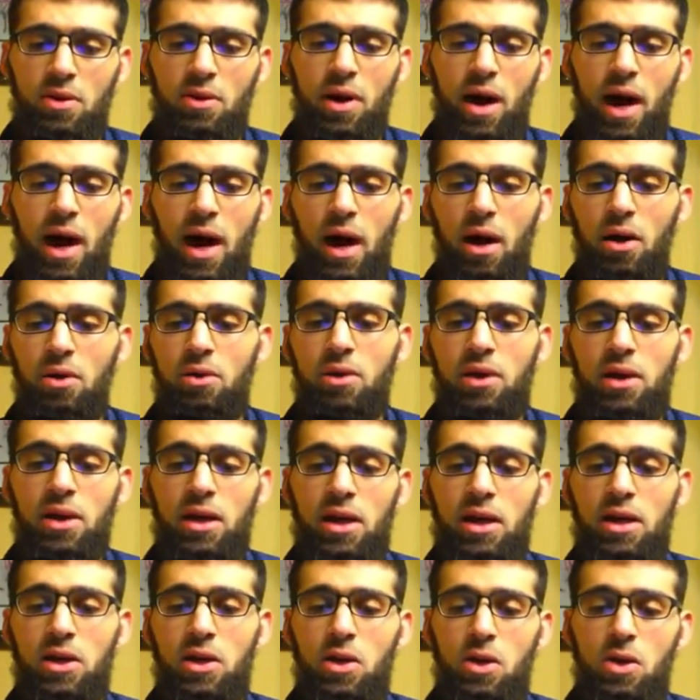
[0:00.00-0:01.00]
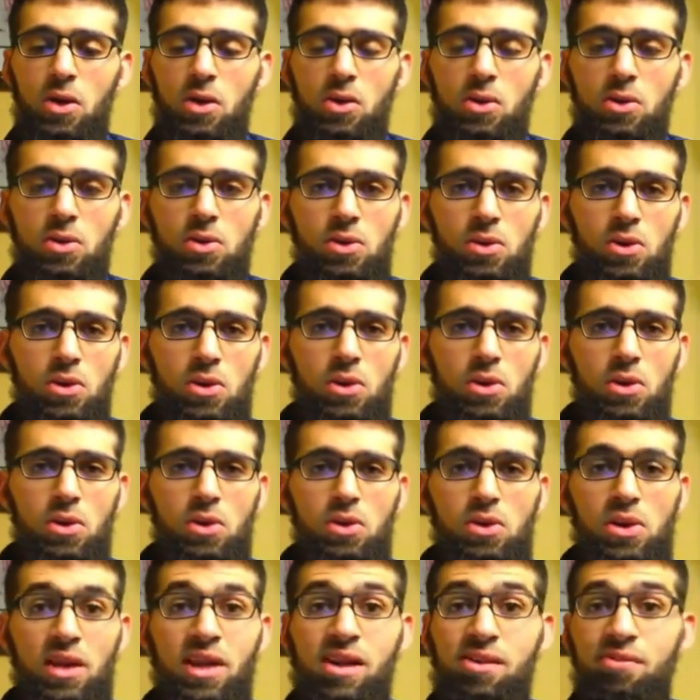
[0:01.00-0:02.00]
how can I know
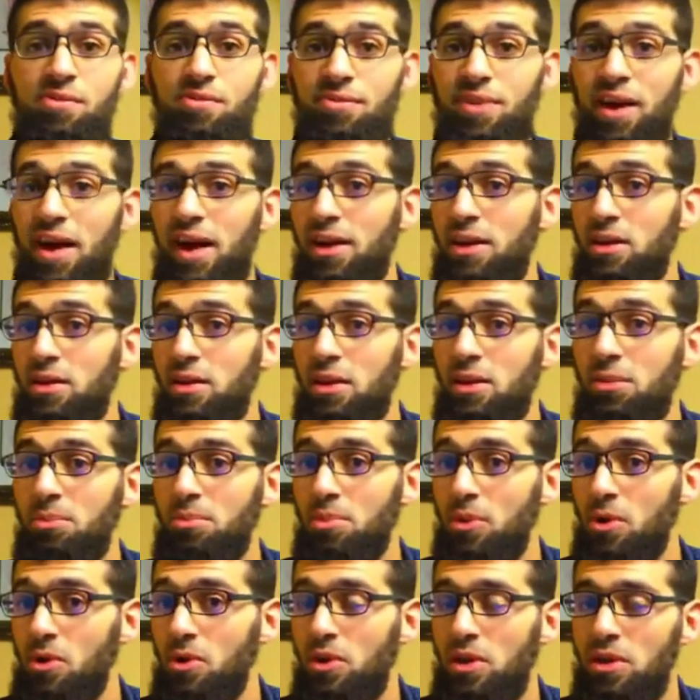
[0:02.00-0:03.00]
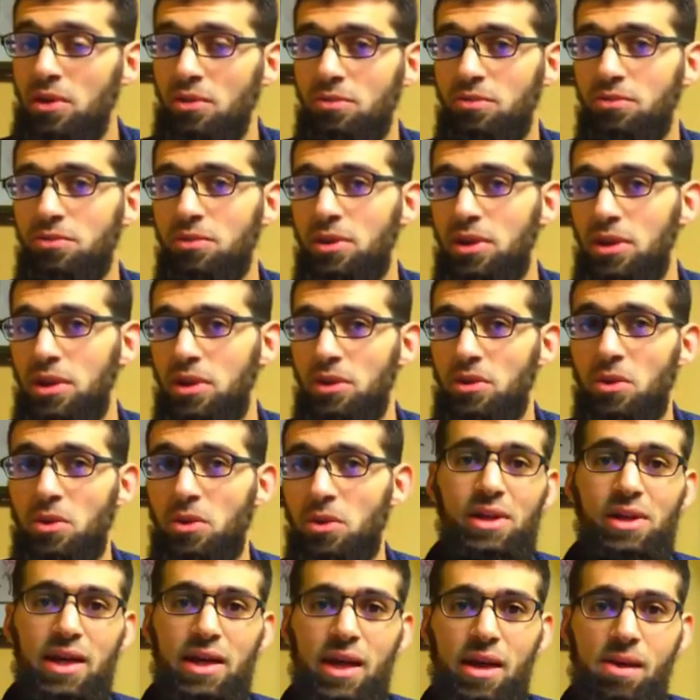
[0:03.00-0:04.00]
that I've finally broken free,
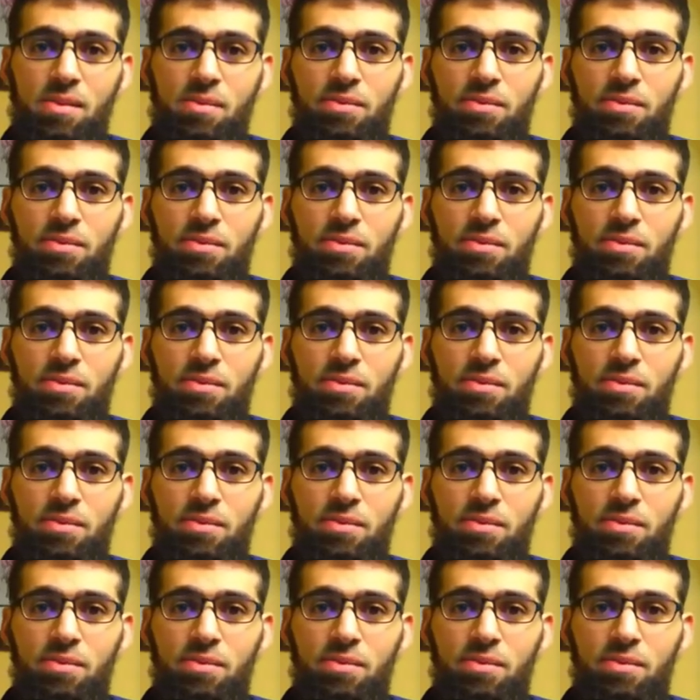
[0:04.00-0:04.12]
that I'm